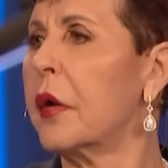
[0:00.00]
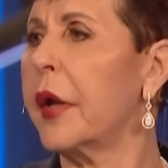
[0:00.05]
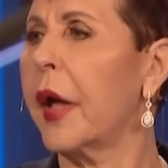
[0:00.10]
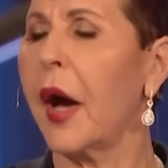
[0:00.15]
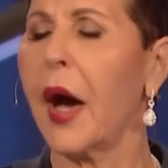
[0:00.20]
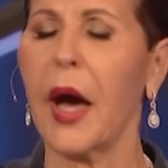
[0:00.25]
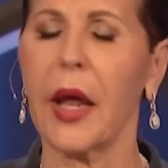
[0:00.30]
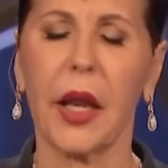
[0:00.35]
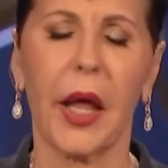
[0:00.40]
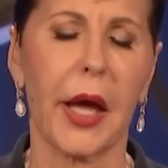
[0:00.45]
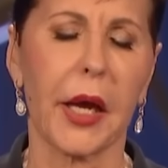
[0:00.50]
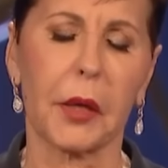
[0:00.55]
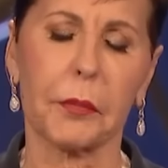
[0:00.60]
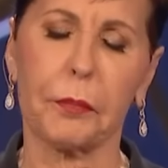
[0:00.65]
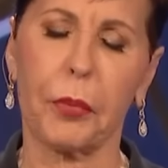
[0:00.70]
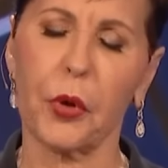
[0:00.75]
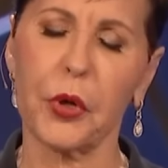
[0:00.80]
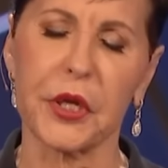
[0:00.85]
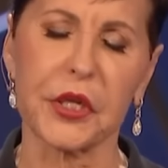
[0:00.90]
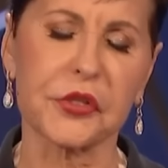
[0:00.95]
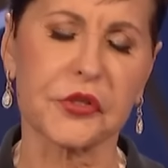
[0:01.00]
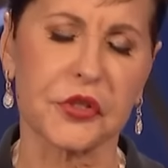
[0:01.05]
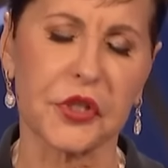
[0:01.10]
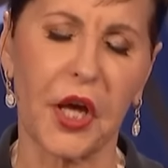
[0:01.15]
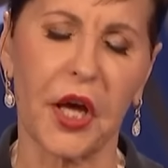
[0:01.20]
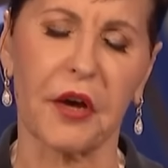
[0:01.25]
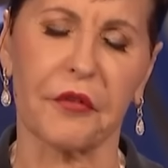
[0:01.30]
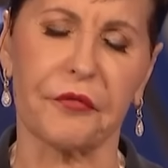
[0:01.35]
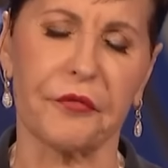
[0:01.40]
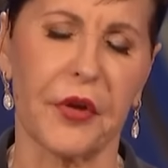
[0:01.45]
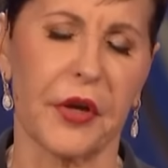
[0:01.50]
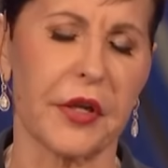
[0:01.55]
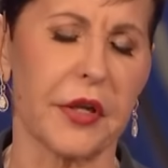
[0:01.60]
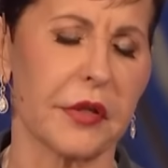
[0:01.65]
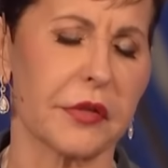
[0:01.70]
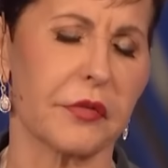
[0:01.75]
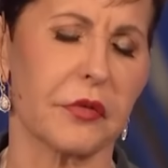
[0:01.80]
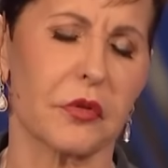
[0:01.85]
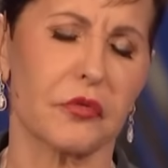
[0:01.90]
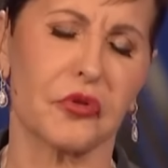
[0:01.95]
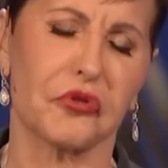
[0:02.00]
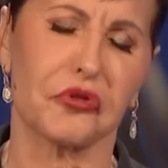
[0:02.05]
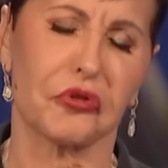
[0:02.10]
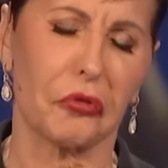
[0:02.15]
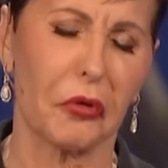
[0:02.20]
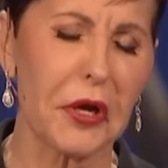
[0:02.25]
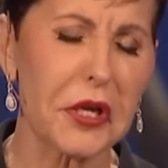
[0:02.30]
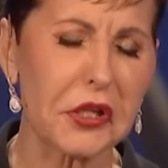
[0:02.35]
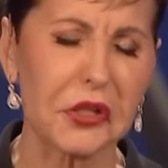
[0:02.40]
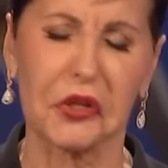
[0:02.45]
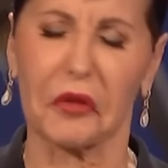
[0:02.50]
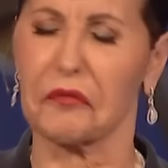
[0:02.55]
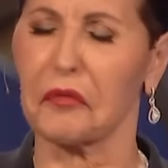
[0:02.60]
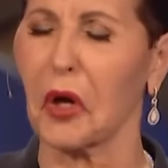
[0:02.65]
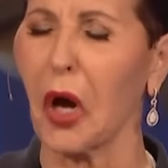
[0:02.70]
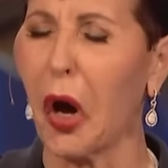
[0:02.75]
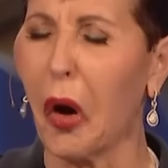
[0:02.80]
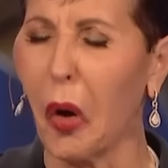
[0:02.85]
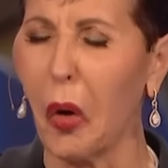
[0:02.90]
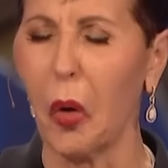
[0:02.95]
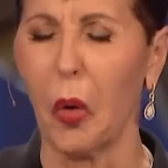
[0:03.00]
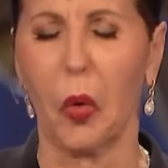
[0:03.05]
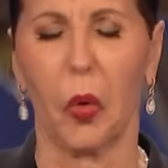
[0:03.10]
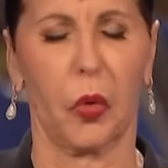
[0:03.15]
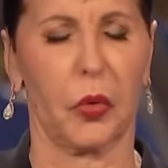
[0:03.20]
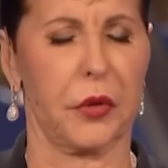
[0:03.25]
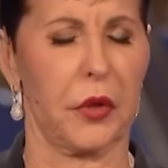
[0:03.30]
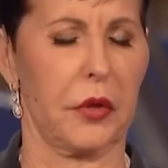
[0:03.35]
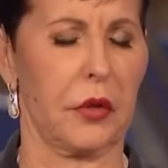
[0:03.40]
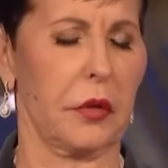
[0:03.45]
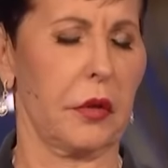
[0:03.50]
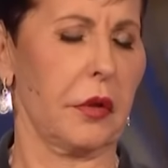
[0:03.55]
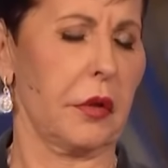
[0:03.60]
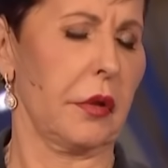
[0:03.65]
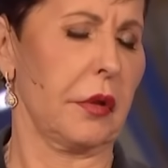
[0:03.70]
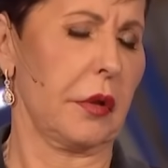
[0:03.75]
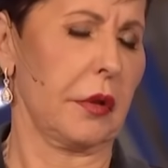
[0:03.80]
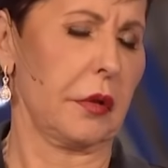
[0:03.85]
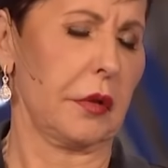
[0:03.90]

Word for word: Now, I like pretty stuff and streets of gold and